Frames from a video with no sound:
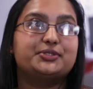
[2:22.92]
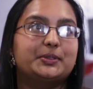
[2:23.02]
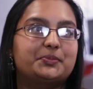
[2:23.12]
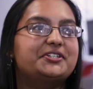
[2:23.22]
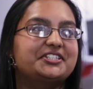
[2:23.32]
do
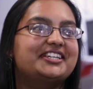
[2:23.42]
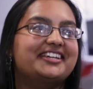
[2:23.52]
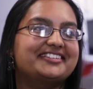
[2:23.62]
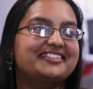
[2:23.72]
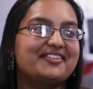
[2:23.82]

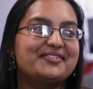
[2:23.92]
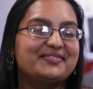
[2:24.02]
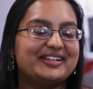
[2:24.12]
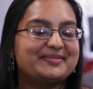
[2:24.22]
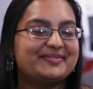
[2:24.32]
appreciate their
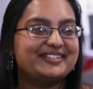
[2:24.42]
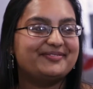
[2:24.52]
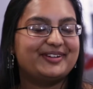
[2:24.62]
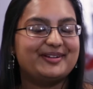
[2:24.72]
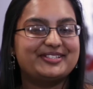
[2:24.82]
investment in
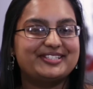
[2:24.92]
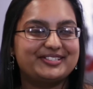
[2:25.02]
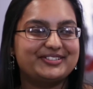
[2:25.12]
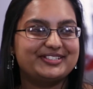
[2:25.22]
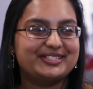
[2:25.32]
pharmacy
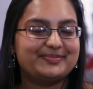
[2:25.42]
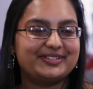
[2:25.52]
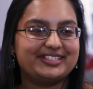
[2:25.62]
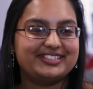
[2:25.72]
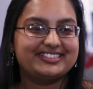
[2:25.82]
students
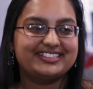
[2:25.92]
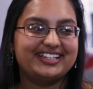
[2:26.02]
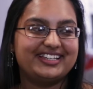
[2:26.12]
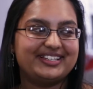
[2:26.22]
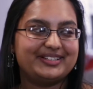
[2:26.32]
because,
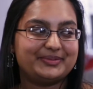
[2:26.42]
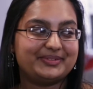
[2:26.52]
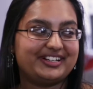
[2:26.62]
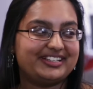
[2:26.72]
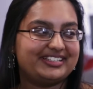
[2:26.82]

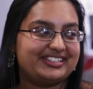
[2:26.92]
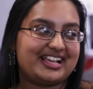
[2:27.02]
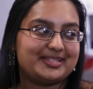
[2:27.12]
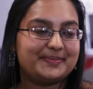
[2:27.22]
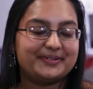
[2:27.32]
well, it
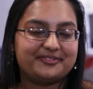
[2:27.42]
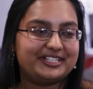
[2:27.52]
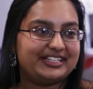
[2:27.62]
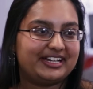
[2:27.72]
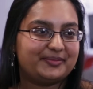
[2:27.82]
has been
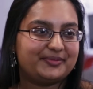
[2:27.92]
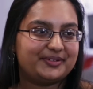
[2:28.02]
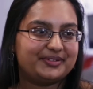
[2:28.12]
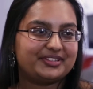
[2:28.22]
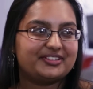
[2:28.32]
really
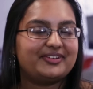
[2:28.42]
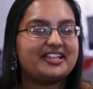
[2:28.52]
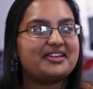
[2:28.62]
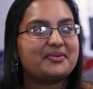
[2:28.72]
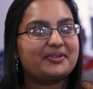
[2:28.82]
helpful. The fact
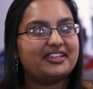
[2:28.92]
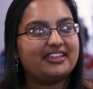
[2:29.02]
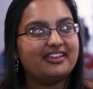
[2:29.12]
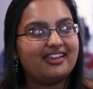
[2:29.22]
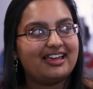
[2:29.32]
that
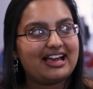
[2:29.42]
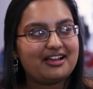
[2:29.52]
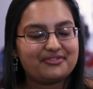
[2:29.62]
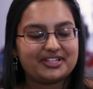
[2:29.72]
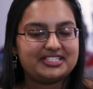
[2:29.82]
we
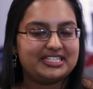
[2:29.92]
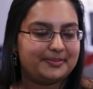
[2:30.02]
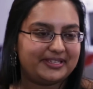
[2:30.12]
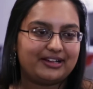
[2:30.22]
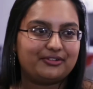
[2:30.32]
have a
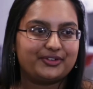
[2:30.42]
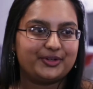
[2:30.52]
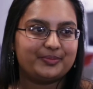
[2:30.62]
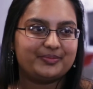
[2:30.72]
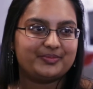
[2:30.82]
TBL
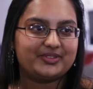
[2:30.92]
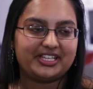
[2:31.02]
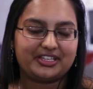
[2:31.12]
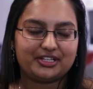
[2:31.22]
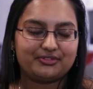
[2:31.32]
room,
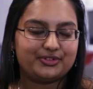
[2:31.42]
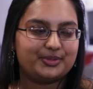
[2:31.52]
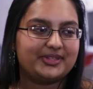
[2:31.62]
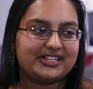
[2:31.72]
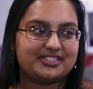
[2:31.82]
like a
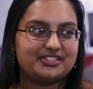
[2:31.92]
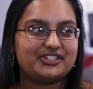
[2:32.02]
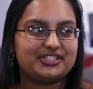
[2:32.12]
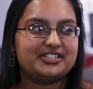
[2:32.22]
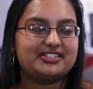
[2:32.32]
room that's
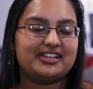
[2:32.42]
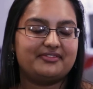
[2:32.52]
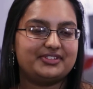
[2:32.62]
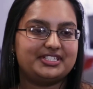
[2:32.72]
just assigned for